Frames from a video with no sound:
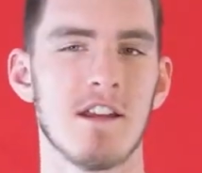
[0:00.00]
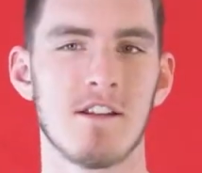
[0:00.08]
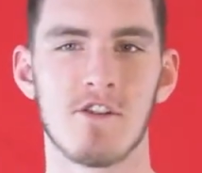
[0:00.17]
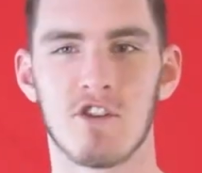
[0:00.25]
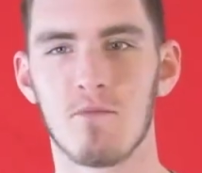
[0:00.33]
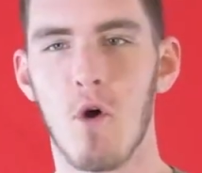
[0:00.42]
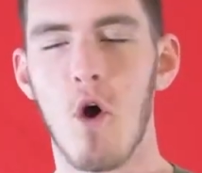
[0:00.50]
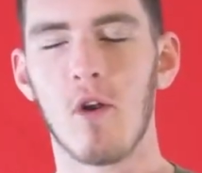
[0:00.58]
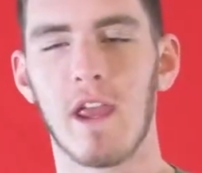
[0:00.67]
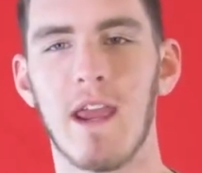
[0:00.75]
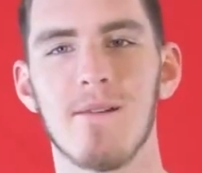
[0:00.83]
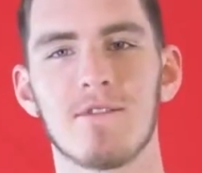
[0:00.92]
They're
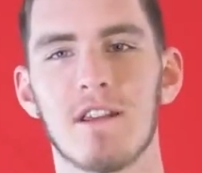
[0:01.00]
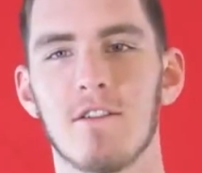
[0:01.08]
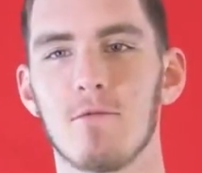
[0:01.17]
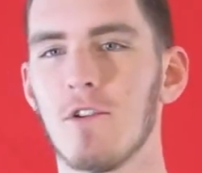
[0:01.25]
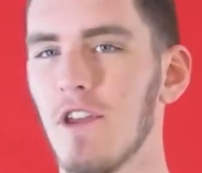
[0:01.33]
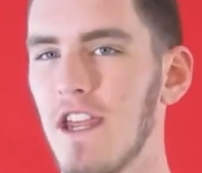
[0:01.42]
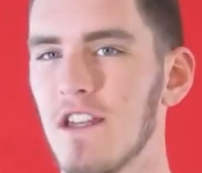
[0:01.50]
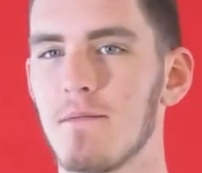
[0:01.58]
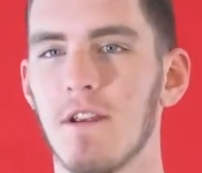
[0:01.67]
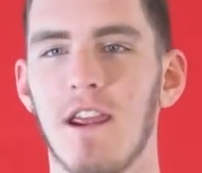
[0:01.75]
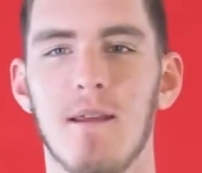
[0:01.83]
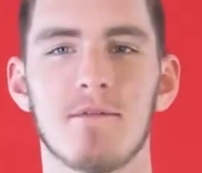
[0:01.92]
small games and they're really
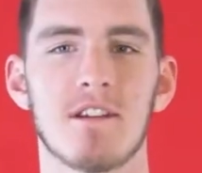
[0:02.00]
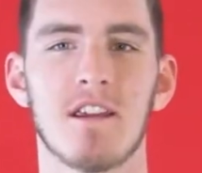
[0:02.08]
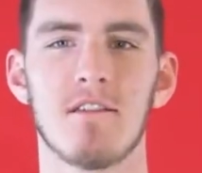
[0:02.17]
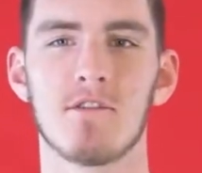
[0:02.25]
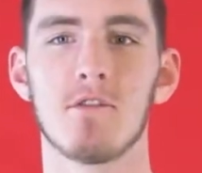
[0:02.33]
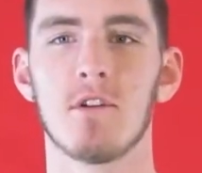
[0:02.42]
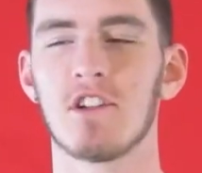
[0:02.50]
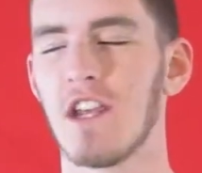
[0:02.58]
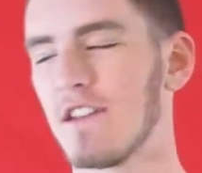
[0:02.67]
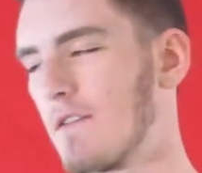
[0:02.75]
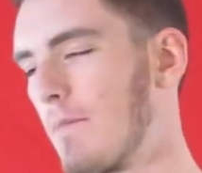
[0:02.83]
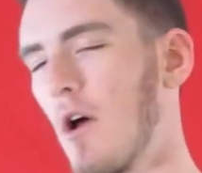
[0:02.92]
intimate games that gives you a
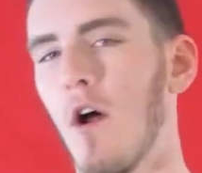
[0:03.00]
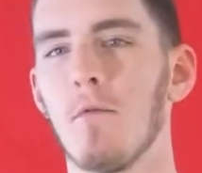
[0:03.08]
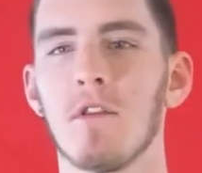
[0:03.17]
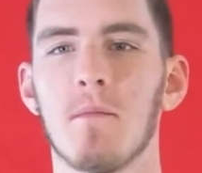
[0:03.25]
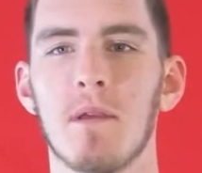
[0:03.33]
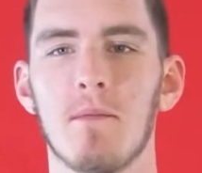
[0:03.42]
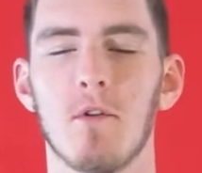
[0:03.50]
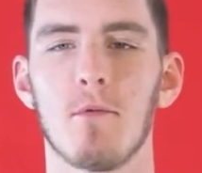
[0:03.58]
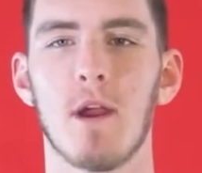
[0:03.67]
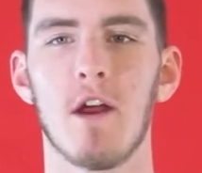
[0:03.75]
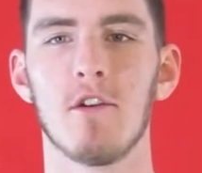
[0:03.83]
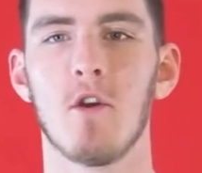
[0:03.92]
chance to bond with the people around